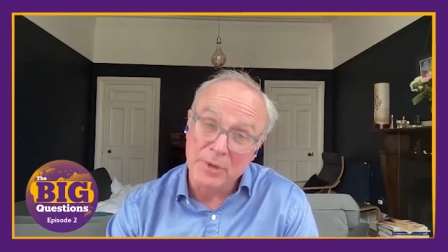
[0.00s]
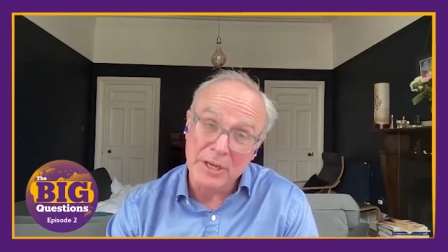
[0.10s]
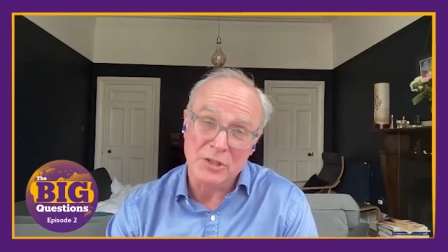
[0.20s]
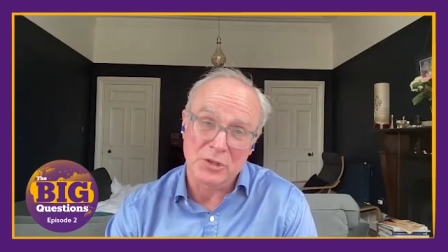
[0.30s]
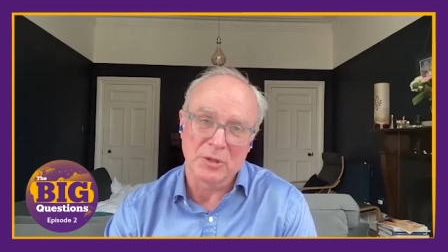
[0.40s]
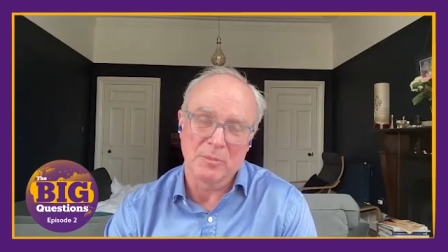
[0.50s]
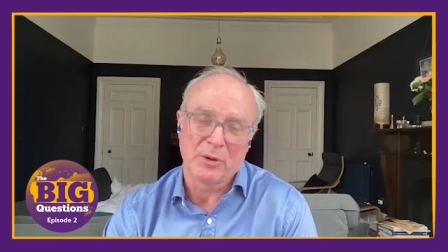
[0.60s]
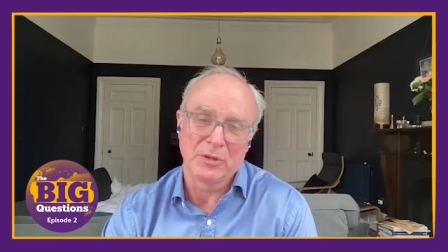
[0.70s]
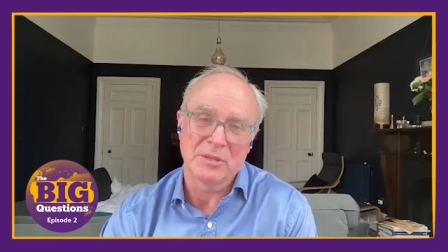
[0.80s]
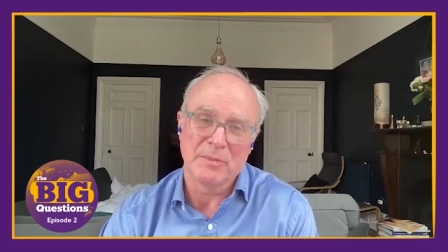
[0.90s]
And I'm pretty
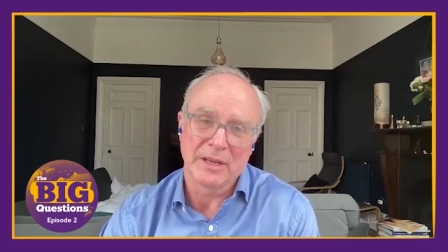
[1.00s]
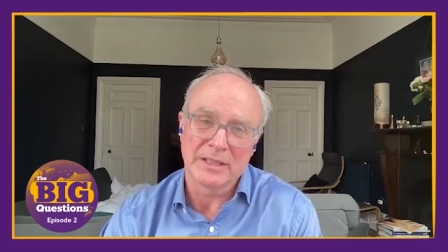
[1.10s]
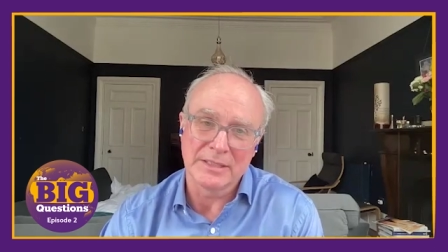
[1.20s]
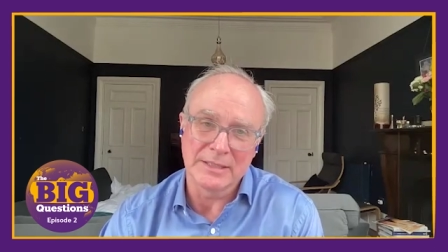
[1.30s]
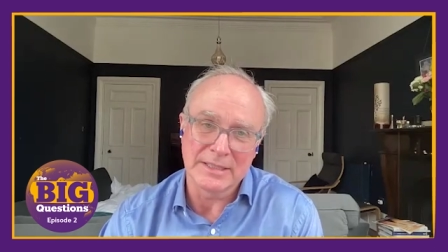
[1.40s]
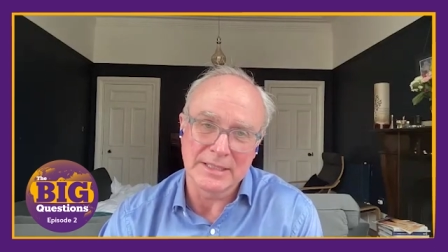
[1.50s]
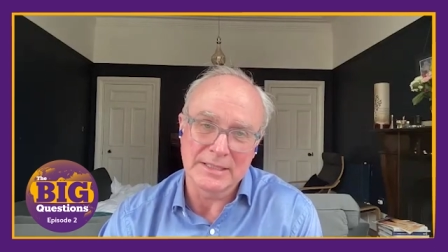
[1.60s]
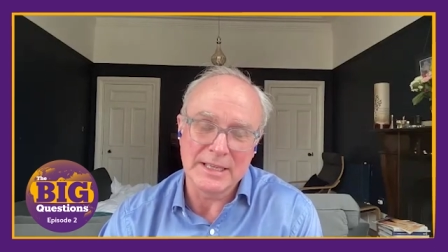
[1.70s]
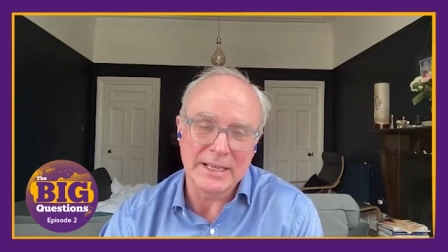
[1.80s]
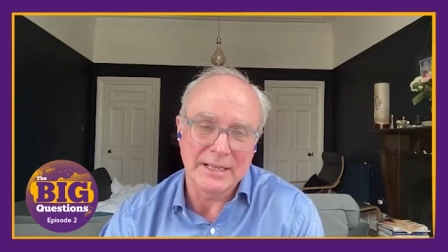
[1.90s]
sure that
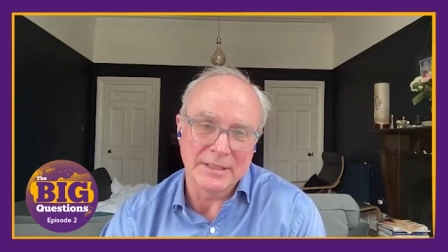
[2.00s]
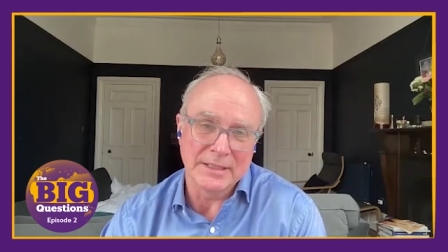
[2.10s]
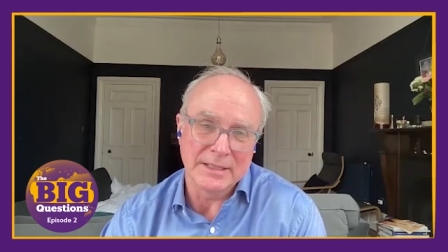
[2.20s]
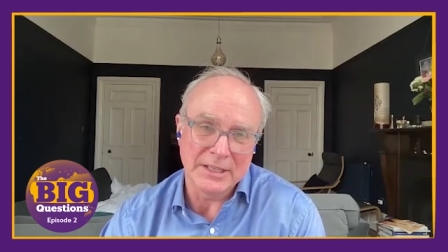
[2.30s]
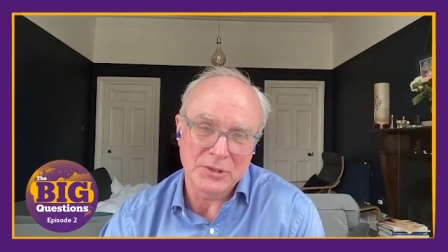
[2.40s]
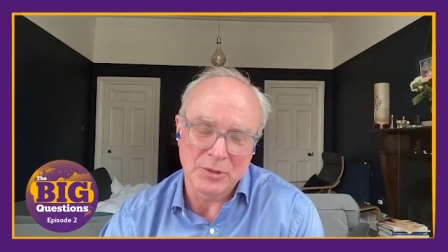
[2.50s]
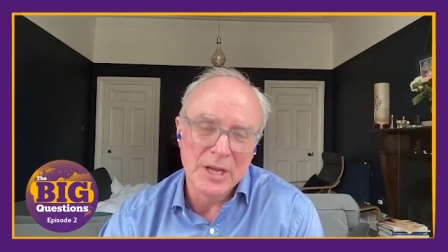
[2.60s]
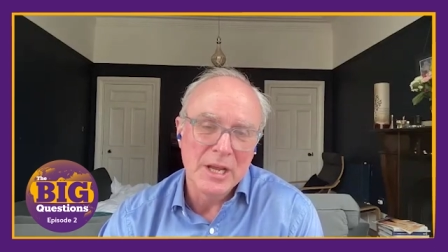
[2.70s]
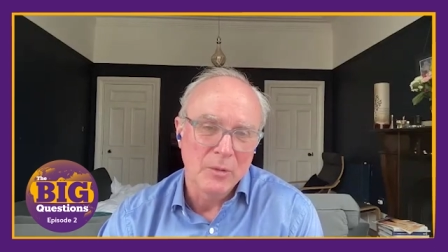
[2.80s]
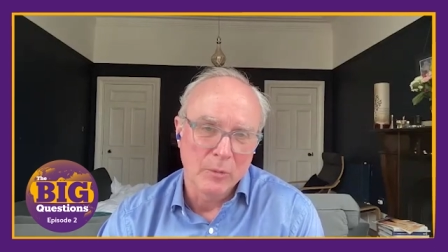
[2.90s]
policymakers in DC and in
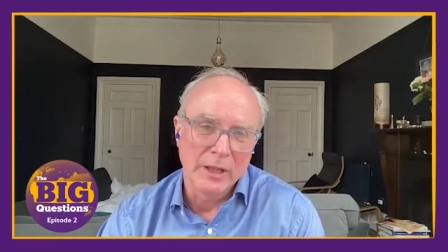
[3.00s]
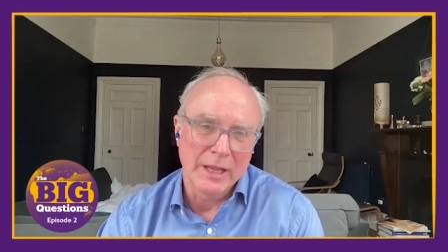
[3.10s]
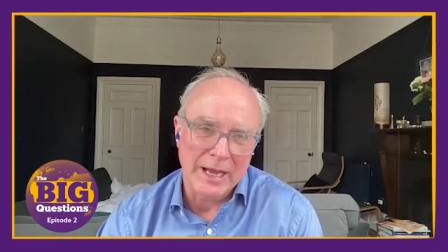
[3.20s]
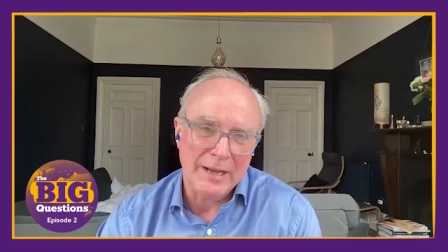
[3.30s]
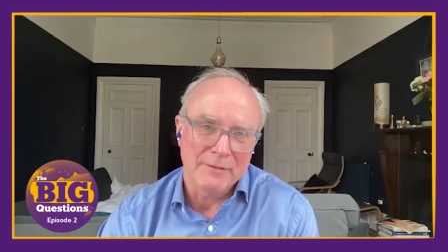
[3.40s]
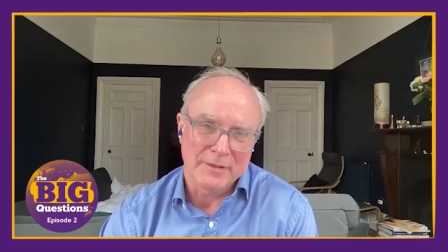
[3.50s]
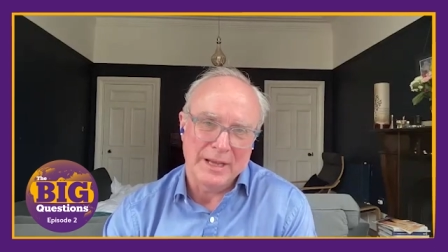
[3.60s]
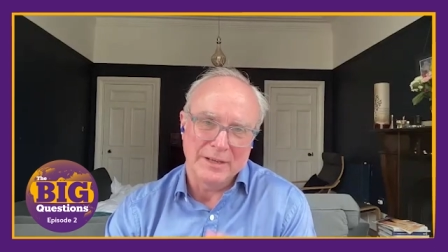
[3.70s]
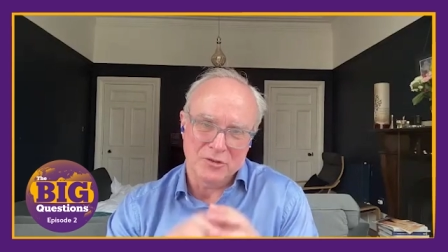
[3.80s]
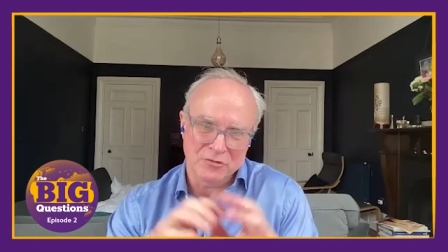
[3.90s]
NATO will
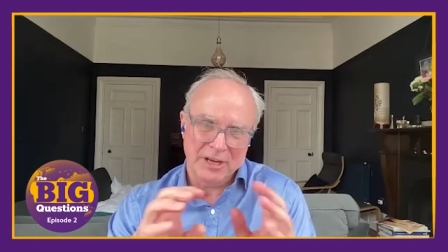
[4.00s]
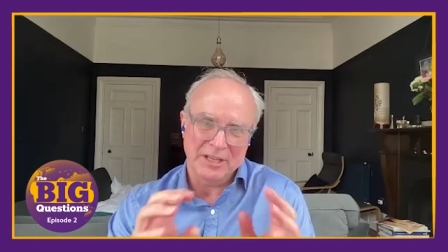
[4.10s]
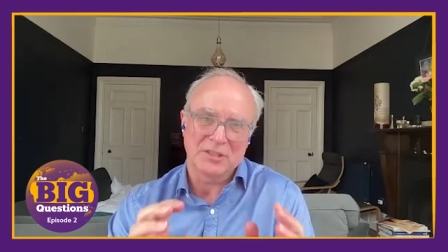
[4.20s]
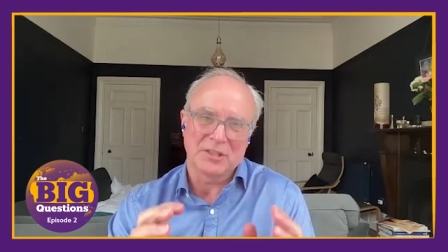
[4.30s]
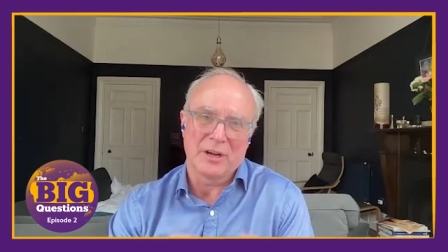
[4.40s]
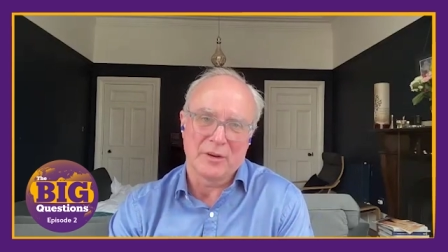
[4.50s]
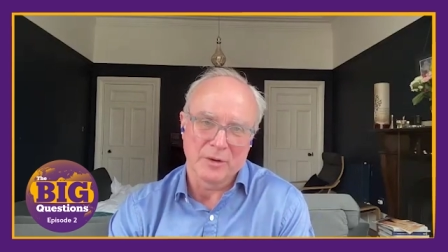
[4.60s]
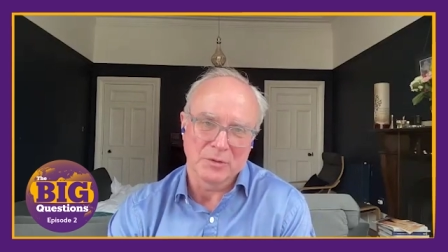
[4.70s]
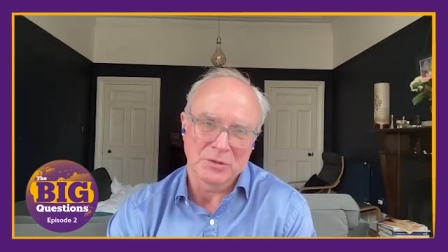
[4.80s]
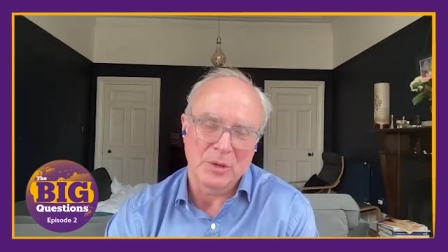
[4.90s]
have that dread
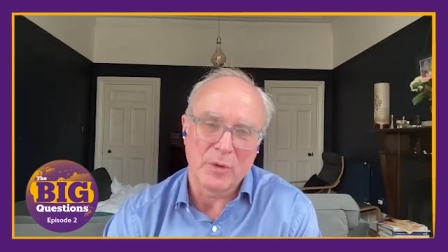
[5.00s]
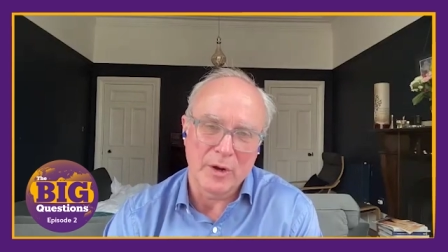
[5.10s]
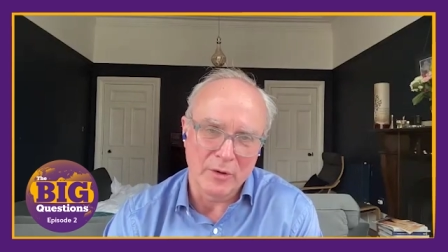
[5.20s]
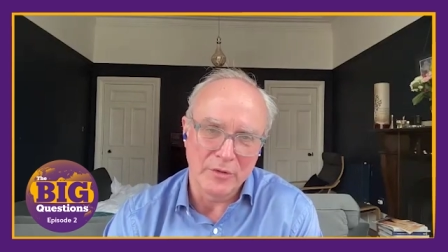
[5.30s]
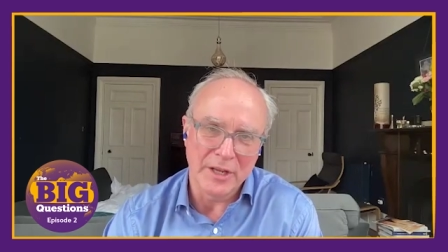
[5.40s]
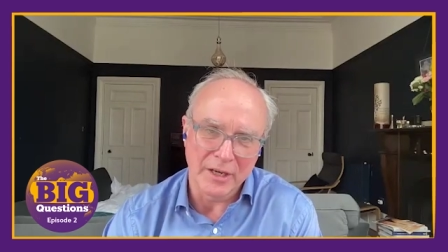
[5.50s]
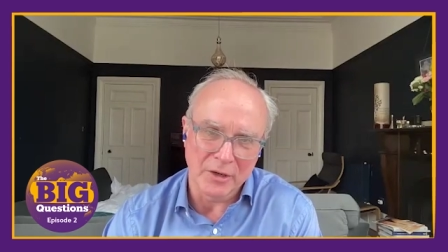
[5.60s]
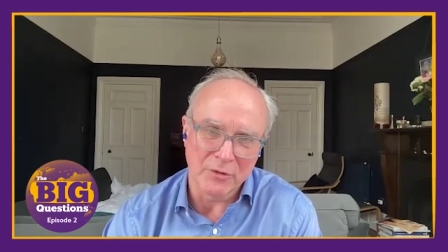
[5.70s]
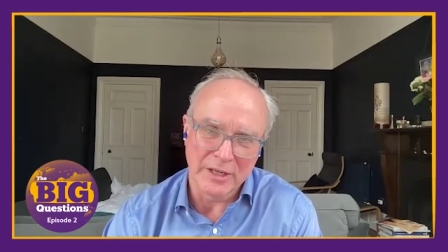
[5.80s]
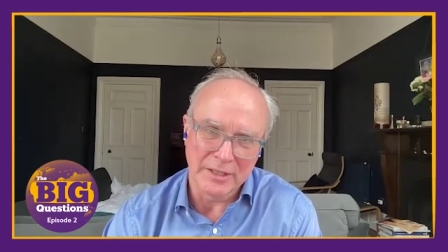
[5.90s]
scenario somewhere
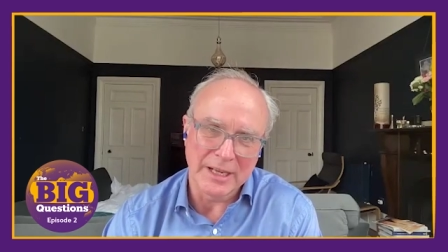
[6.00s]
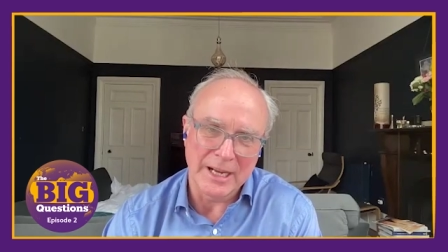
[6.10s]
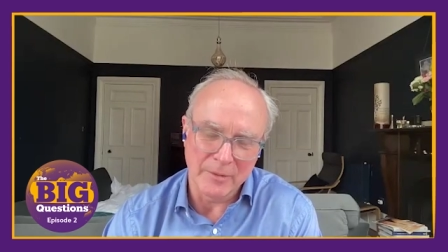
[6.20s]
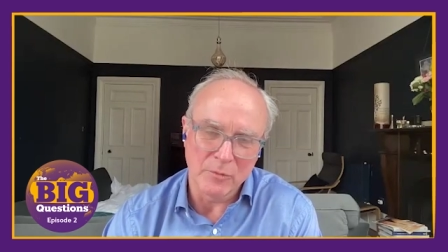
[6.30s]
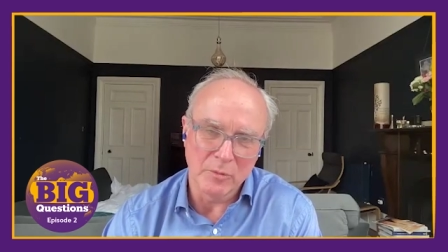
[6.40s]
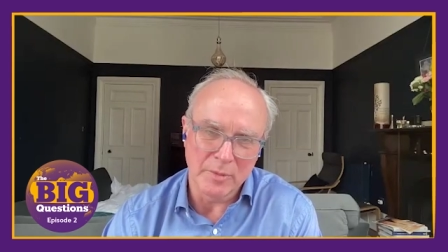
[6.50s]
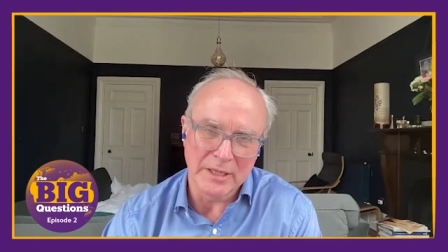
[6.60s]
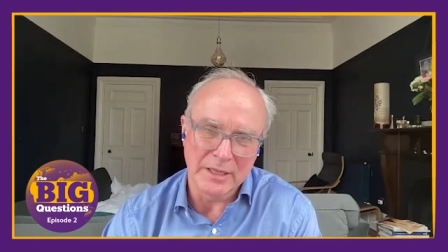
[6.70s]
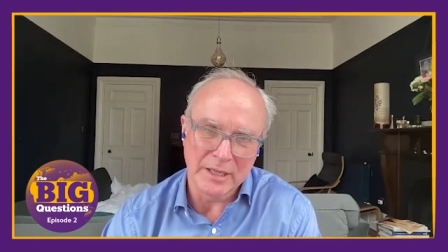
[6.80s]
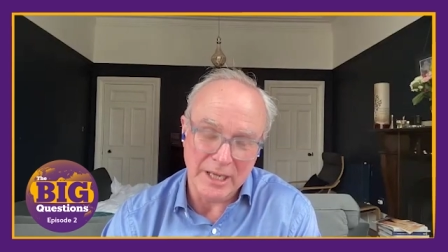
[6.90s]
on their grid
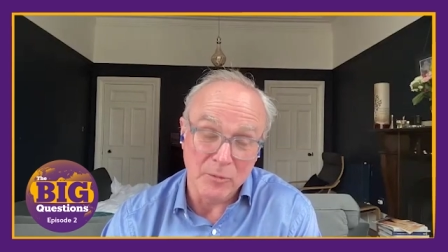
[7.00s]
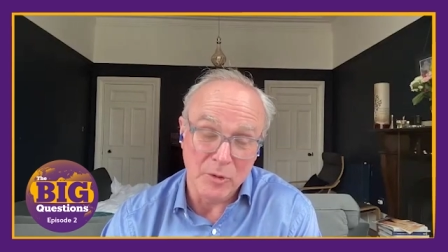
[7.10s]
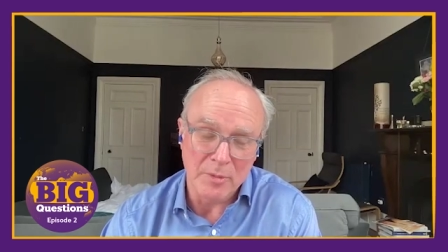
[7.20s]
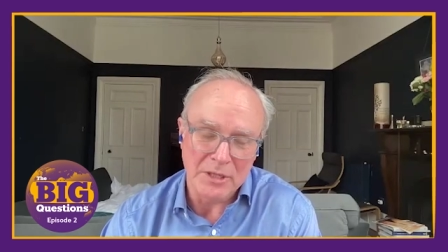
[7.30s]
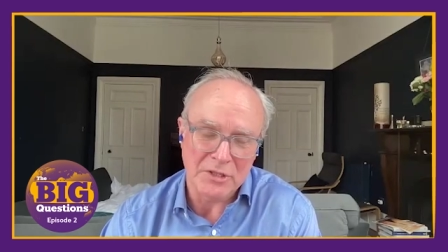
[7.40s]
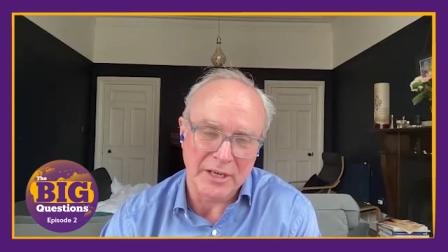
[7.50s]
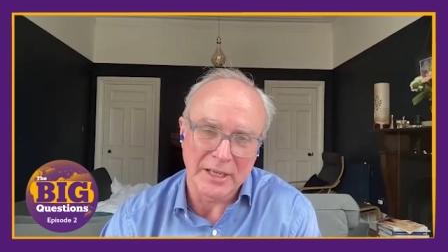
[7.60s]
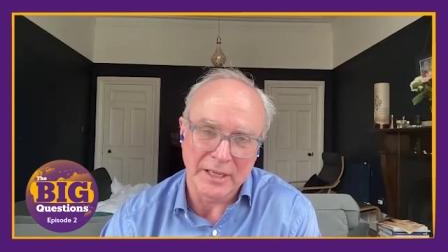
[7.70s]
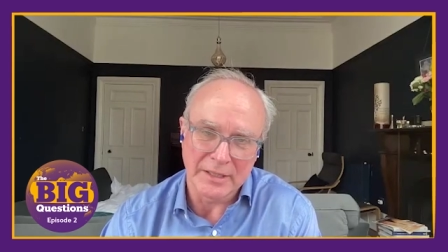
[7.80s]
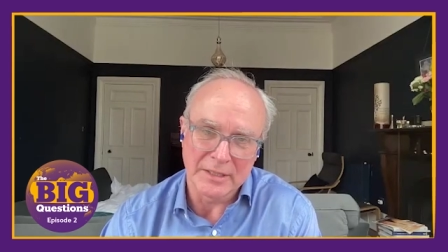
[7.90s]
and will be and
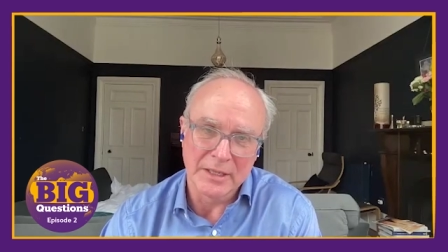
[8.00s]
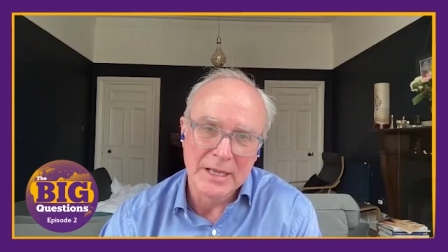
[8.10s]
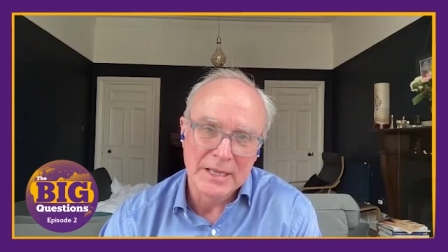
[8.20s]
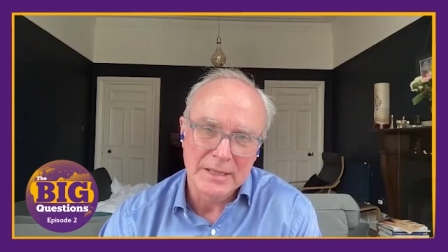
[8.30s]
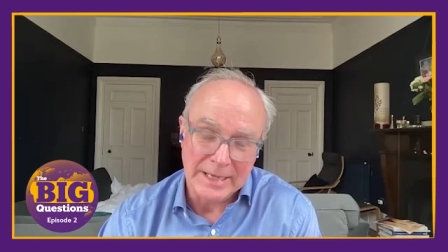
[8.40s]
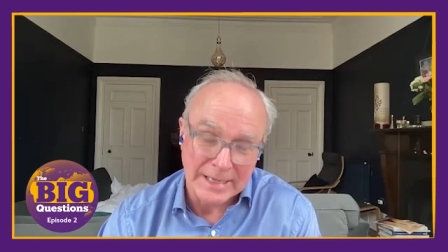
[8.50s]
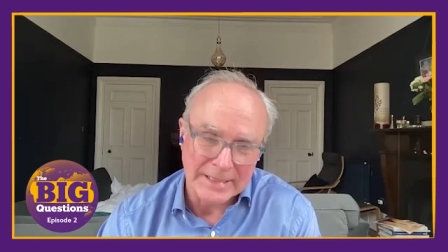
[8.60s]
will be tracking the,